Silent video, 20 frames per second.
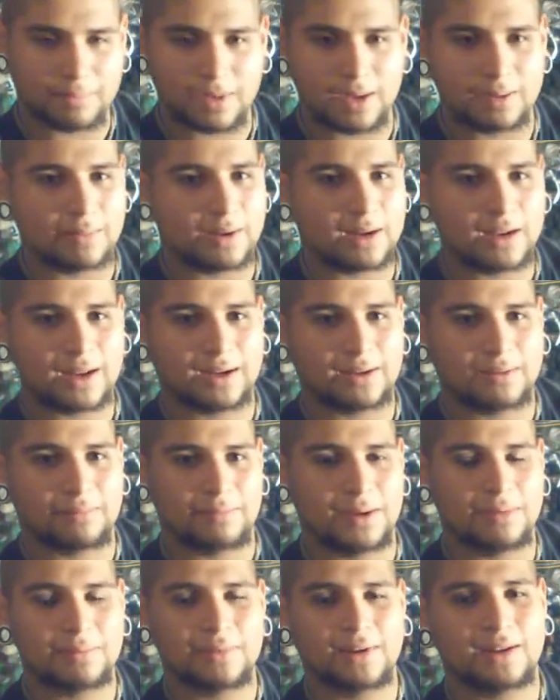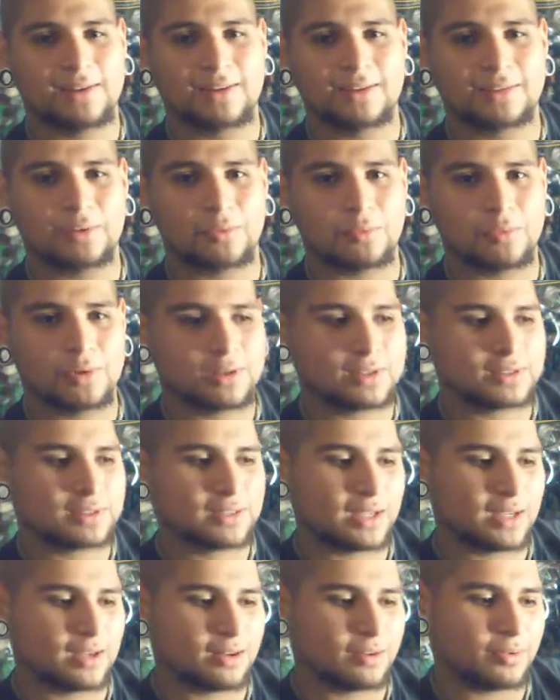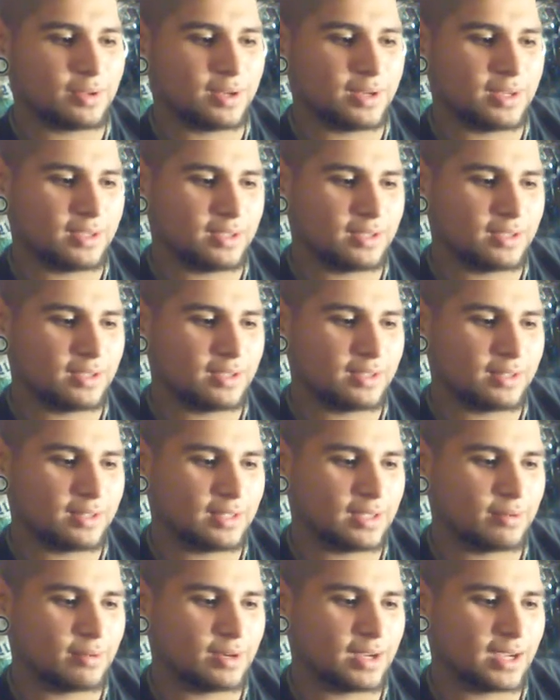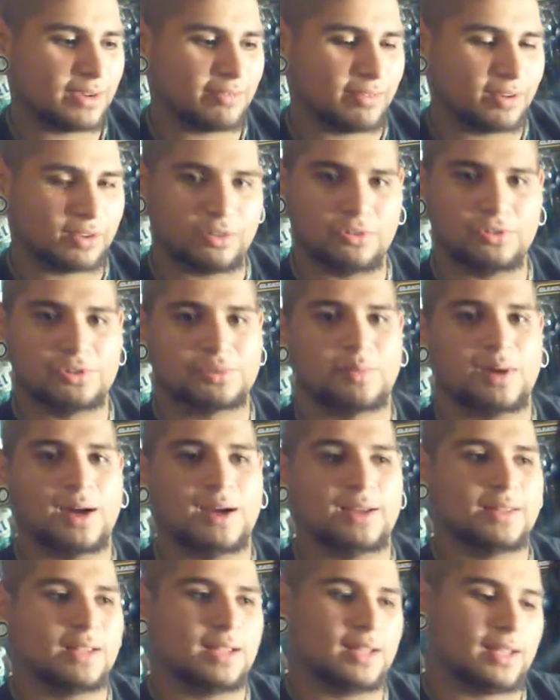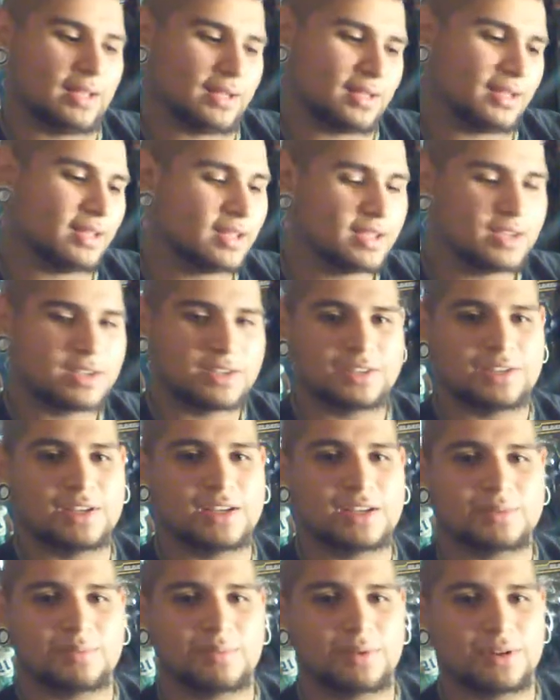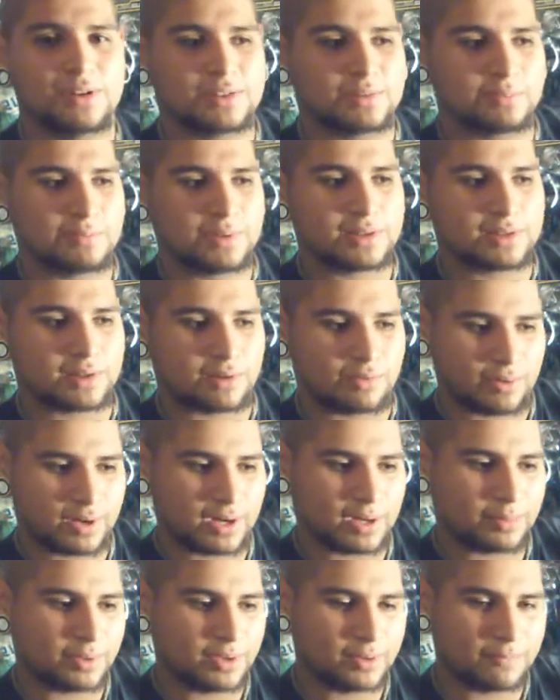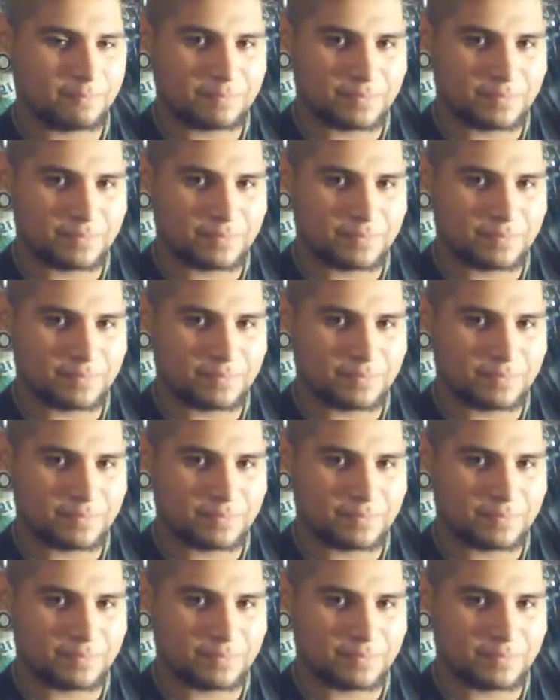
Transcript: Maybe not like the ones that already have a closed mind, that like Shakespeare is a piece of crap.